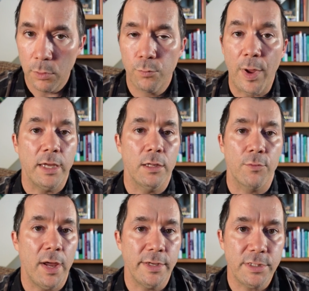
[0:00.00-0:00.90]

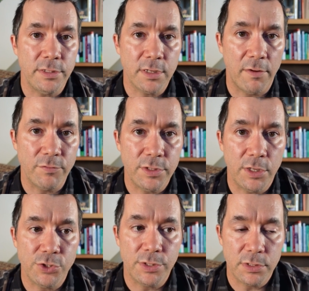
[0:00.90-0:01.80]
regularize these
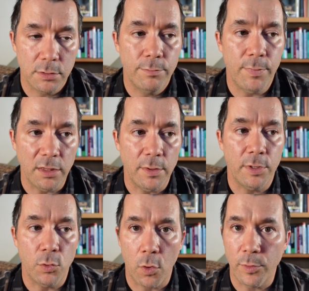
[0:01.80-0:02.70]
conversations, make them
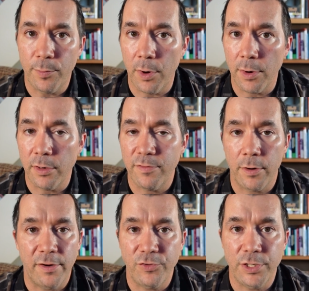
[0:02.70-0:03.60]
a normal part of
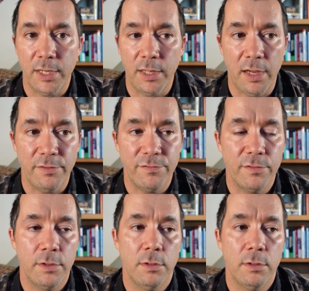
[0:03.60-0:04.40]
our everyday life.